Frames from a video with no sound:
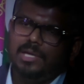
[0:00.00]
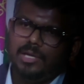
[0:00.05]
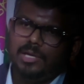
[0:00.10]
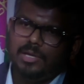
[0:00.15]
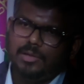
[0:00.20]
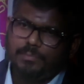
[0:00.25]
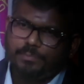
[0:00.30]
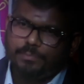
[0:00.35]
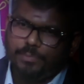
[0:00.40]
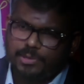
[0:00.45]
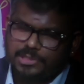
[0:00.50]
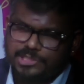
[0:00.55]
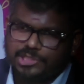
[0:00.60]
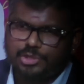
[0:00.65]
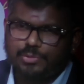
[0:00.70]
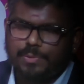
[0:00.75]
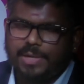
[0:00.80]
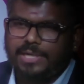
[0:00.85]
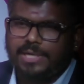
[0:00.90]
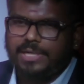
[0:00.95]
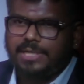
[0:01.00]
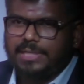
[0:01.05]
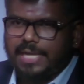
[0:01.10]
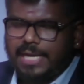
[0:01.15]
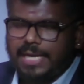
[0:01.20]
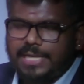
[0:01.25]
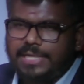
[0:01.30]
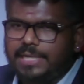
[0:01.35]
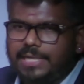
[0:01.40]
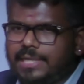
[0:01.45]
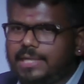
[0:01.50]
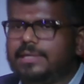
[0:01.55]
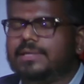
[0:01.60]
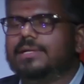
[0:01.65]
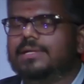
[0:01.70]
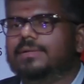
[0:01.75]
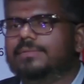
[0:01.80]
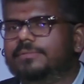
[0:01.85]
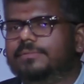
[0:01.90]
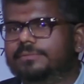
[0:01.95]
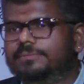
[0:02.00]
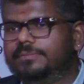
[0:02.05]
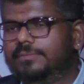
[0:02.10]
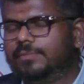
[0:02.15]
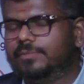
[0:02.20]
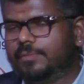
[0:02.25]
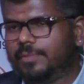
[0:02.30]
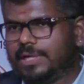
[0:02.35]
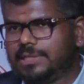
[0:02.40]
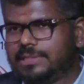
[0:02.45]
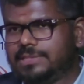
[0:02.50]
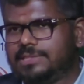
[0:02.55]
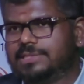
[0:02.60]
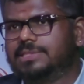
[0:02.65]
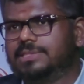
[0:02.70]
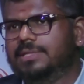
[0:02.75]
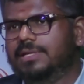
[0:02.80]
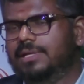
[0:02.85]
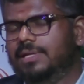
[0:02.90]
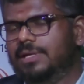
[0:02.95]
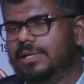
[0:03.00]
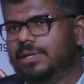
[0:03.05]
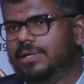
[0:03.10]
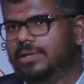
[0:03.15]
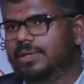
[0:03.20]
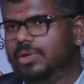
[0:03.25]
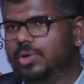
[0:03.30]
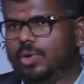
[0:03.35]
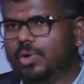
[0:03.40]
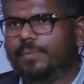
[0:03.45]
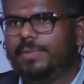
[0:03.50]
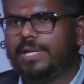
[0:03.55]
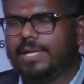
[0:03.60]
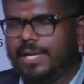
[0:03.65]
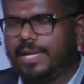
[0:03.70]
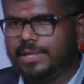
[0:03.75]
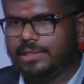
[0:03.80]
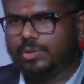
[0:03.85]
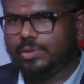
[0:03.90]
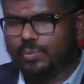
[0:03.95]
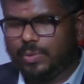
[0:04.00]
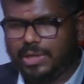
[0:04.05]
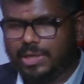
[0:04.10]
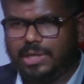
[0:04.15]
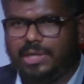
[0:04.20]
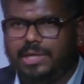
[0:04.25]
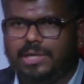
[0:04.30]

Post-2019, once COVID hit the world,